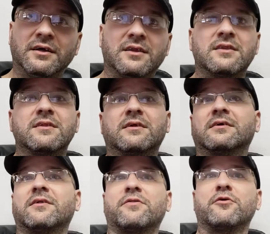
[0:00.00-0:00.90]
in
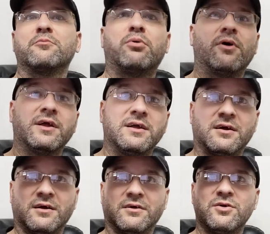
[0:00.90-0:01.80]
the third point
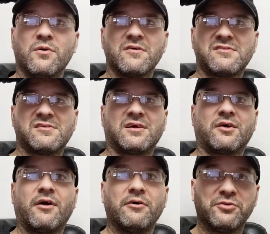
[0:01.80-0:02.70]
here, you aren't sitting
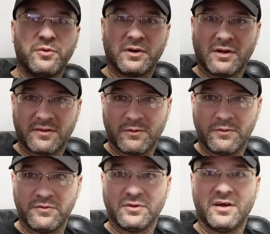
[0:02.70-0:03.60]
around doing nothing
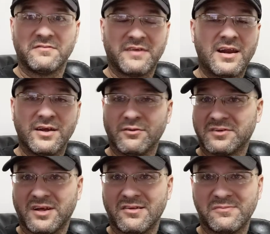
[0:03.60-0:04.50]
with your life. That
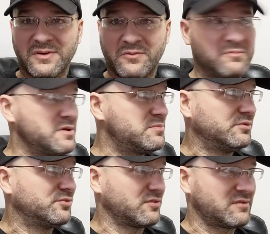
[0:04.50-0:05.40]
irritates me when
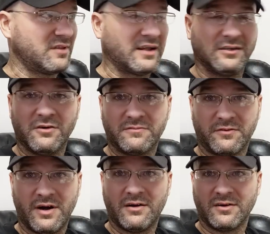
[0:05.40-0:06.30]
people just like loaf
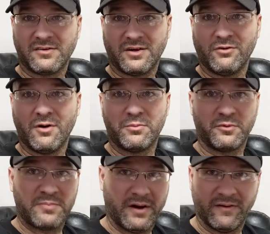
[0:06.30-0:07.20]
around because I grew up
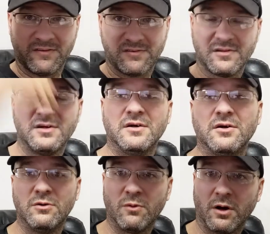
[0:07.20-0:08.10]
with parents
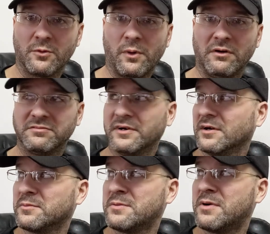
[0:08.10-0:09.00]
who are on
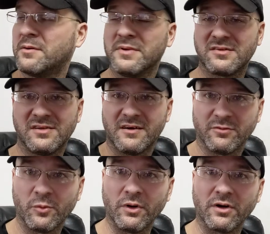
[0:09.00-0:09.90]
welfare. My mom has
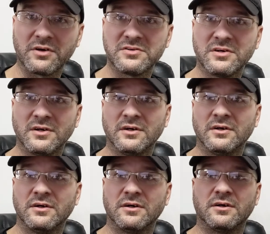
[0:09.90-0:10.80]
never worked.
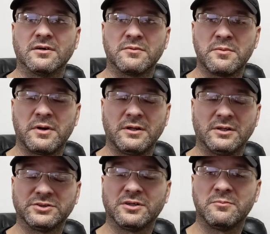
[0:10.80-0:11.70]
Uh, my
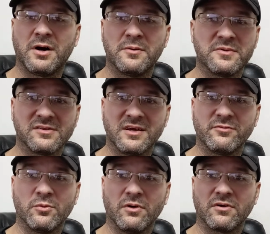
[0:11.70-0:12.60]
biological mom has
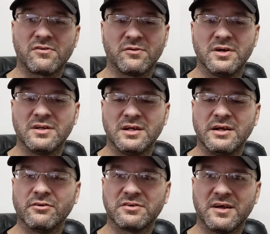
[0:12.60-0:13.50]
never worked. So it, it,
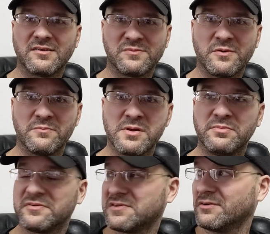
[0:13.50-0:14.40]
irritates me when
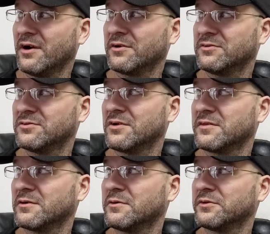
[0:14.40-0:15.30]
people sit around and do
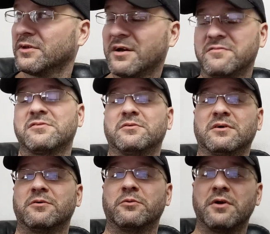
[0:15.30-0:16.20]
nothing with their life. So
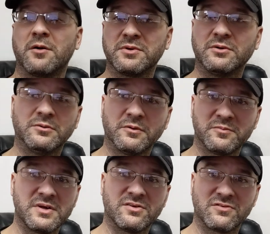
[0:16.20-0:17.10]
it would not be cool
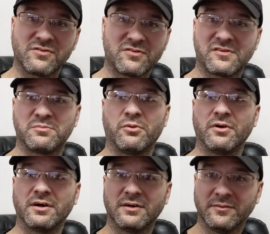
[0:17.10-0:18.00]
with me to just
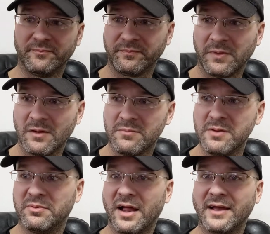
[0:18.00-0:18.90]
support
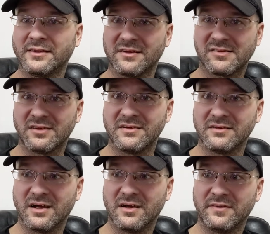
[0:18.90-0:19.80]
people endlessly
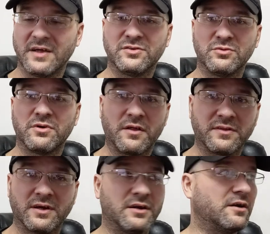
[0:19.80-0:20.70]
that do
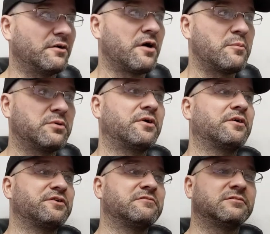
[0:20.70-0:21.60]
nothing and are not
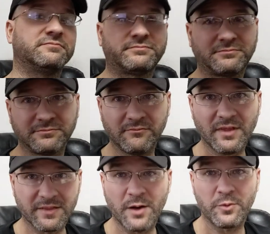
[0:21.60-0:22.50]
productive.
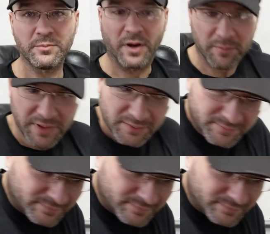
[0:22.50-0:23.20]
That would bug me.